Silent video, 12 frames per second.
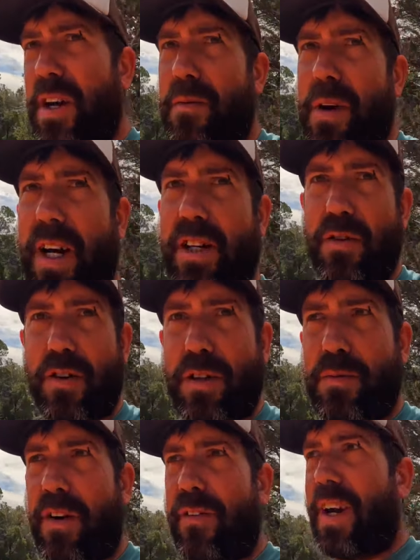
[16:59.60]
back
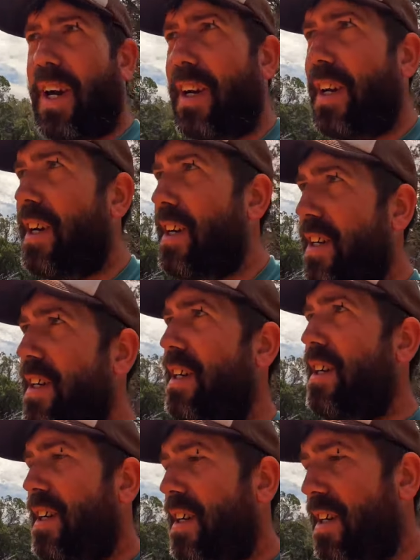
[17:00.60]
towards my van.
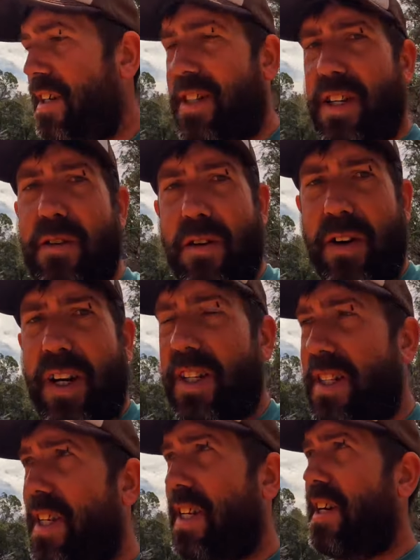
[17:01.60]
See what we can
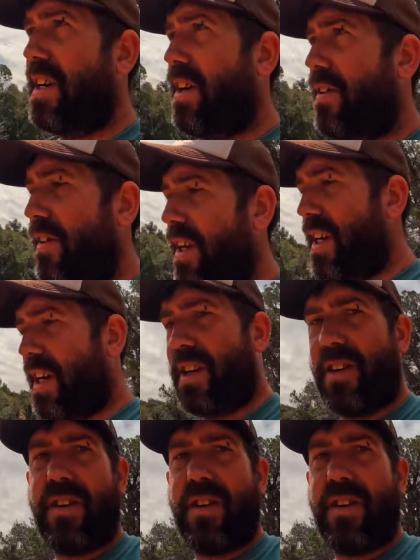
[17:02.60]
see over there.